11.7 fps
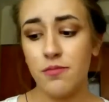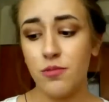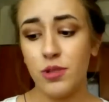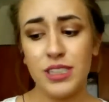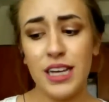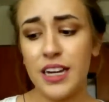
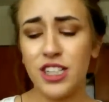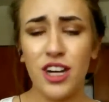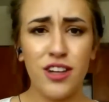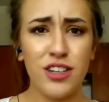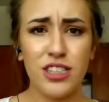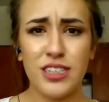we sent each
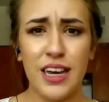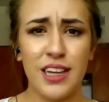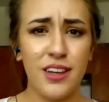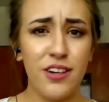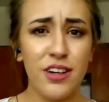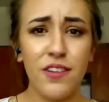other just like
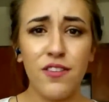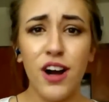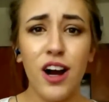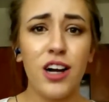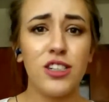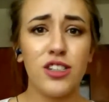little gift
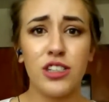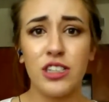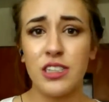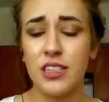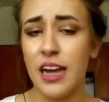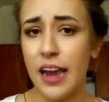cards or just
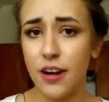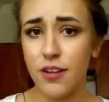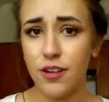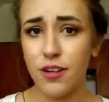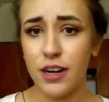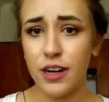
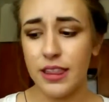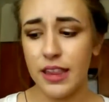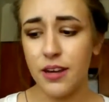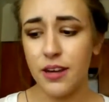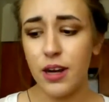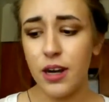handwritten thank you
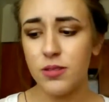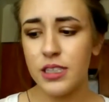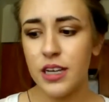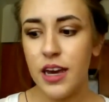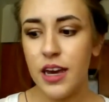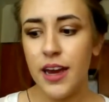notes.
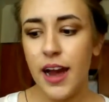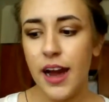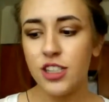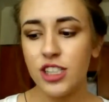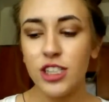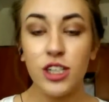And
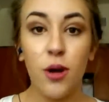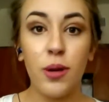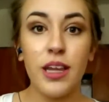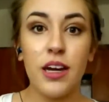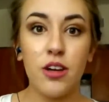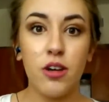just showing
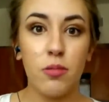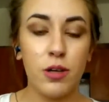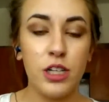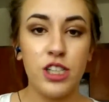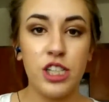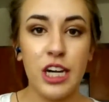that you
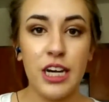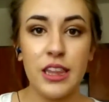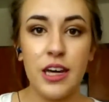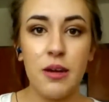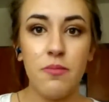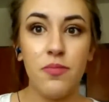appreciate
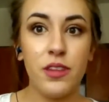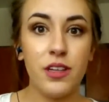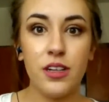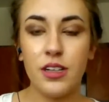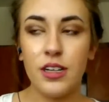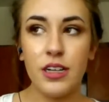them
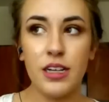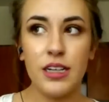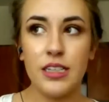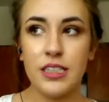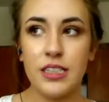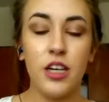is
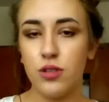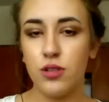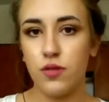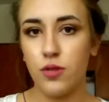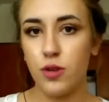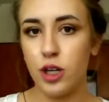huge
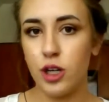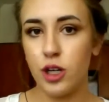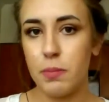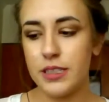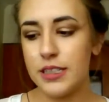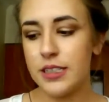for your
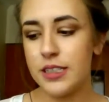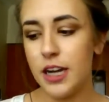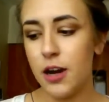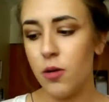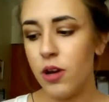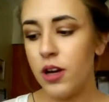business.
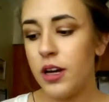So